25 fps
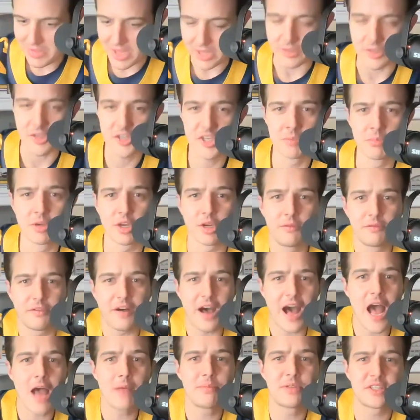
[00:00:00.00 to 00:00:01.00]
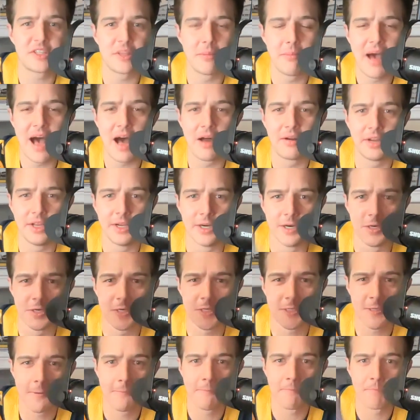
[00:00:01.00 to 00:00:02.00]
some good vibes as the Mountaineers
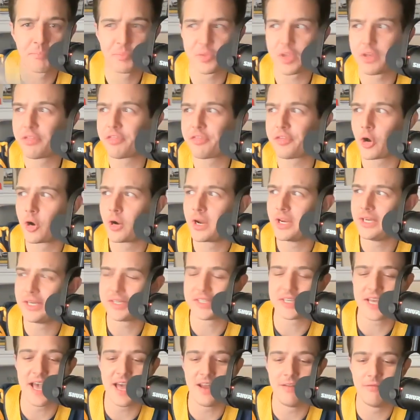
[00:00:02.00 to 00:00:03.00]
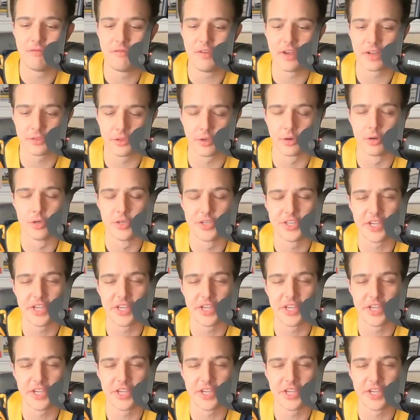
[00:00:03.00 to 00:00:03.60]
30-10 victors